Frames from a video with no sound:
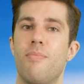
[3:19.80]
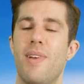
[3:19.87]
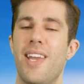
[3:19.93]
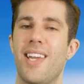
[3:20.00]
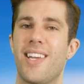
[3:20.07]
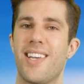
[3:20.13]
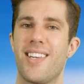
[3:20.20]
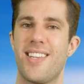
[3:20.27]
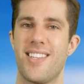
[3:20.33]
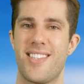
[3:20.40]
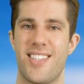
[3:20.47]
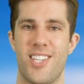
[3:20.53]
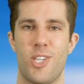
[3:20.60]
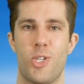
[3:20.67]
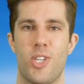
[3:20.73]
Make a
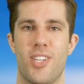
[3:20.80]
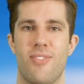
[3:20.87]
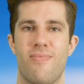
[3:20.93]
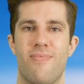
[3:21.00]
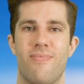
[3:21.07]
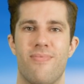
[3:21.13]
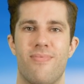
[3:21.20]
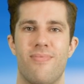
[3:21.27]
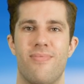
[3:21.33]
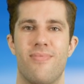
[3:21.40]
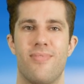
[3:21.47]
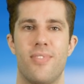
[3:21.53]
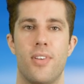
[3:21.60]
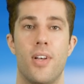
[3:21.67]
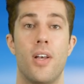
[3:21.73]
decision.
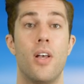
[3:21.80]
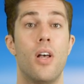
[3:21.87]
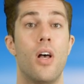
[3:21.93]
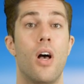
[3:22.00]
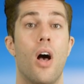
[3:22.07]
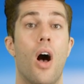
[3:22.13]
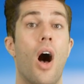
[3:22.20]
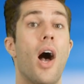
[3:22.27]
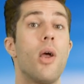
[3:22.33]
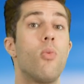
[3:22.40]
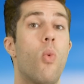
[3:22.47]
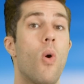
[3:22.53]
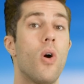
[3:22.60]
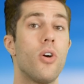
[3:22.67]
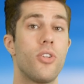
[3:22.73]
I
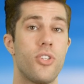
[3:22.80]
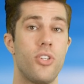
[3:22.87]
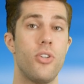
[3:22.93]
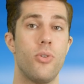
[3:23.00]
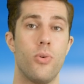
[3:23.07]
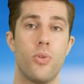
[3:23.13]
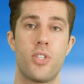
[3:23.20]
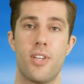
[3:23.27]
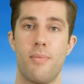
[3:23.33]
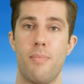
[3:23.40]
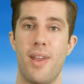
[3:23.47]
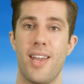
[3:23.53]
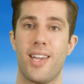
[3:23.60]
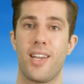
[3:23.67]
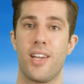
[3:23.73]
want you to
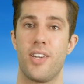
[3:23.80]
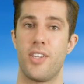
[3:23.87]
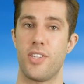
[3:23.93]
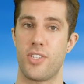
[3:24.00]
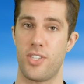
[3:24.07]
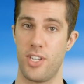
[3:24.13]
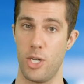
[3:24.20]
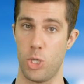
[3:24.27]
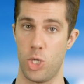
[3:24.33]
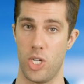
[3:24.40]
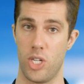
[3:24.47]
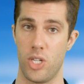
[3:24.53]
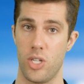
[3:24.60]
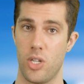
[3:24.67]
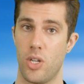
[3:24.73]
make a
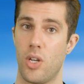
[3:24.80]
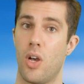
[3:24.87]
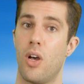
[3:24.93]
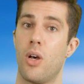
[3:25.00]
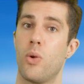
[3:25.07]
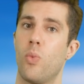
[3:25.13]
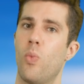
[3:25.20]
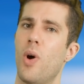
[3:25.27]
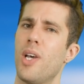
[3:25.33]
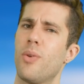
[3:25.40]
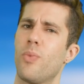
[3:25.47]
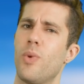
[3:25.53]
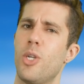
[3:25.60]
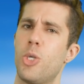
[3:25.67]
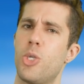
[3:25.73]
decision on
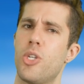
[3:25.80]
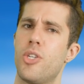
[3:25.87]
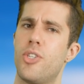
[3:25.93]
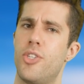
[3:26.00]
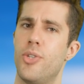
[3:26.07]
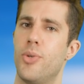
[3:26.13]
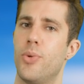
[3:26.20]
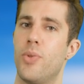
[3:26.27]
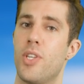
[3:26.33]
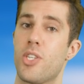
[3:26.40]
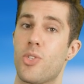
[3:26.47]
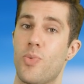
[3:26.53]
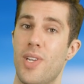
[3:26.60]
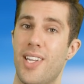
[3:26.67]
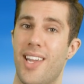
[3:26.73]
what we should do
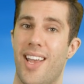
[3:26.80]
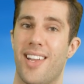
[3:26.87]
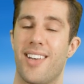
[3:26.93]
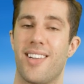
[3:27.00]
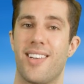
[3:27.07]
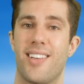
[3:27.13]
this weekend.